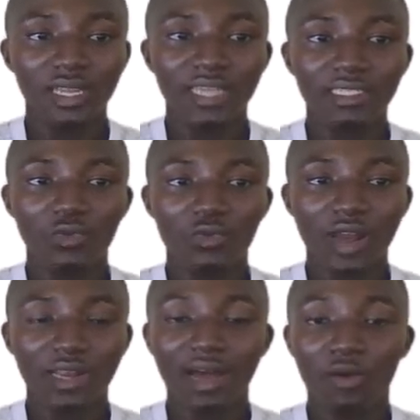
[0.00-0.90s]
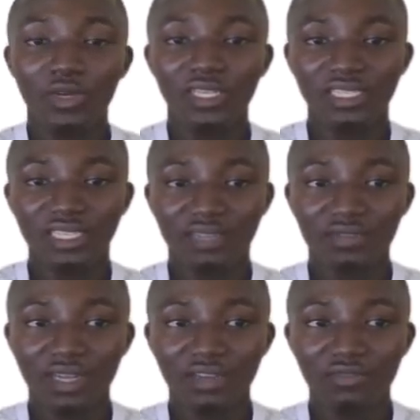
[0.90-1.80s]
8 and 1 are what the
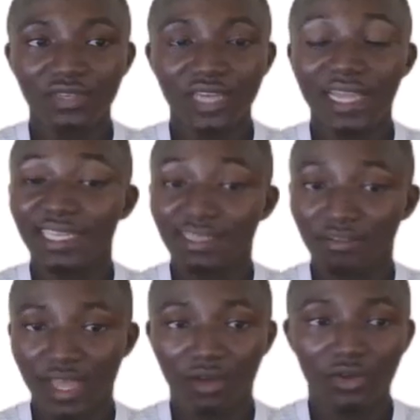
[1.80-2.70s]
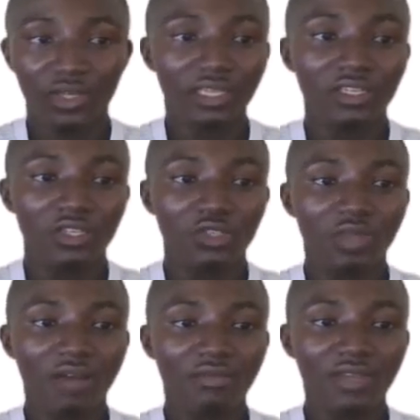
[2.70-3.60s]
significant figure in there, okay? So
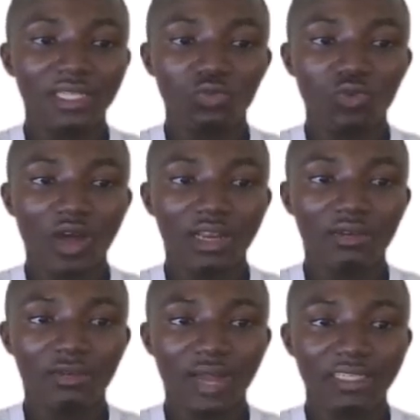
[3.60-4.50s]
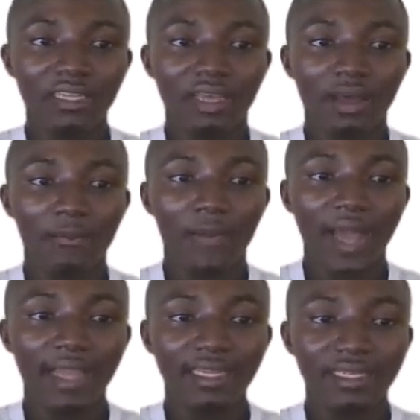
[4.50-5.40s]
we have 8-1, right,
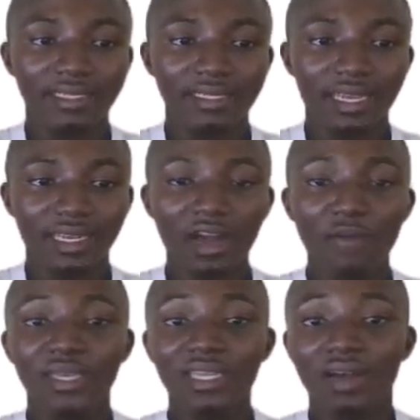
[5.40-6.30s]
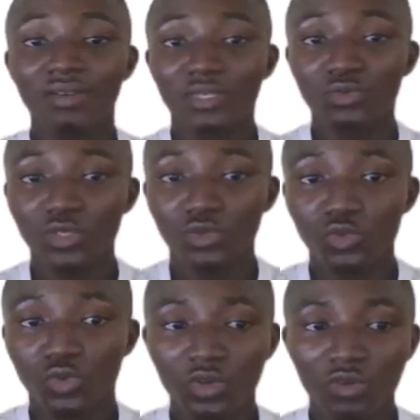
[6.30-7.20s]
by 10. How many count did we
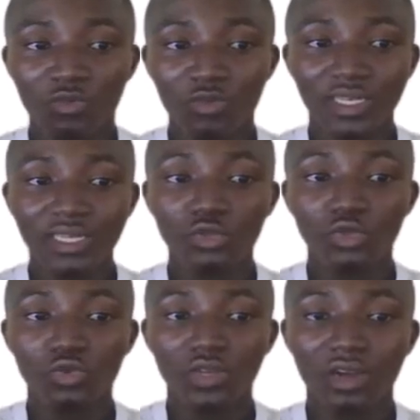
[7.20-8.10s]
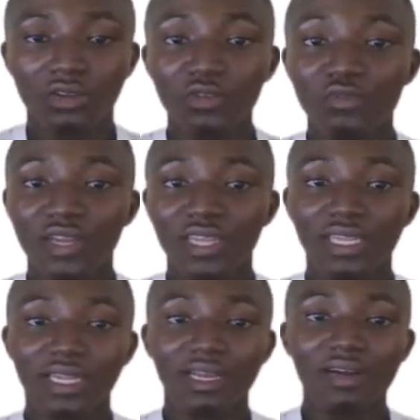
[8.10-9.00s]
do? We did 2 count. Don't forget
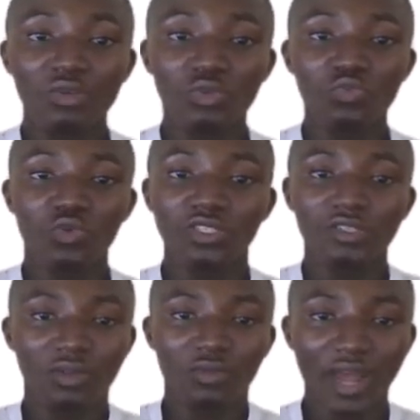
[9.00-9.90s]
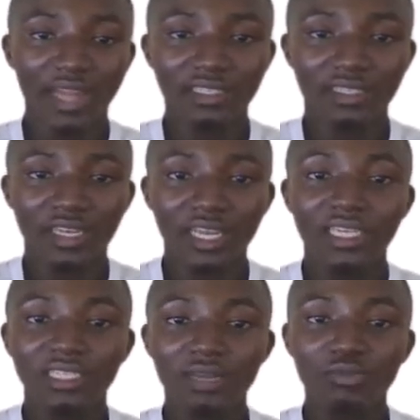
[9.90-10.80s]
the count was to the right.
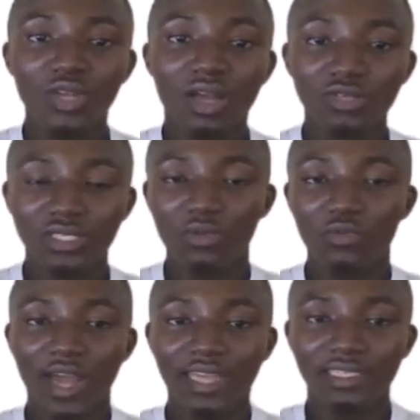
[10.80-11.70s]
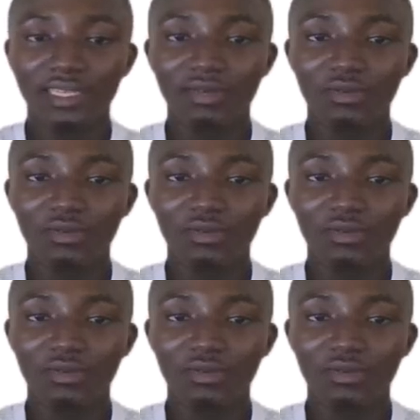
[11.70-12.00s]
Anytime you count to the right,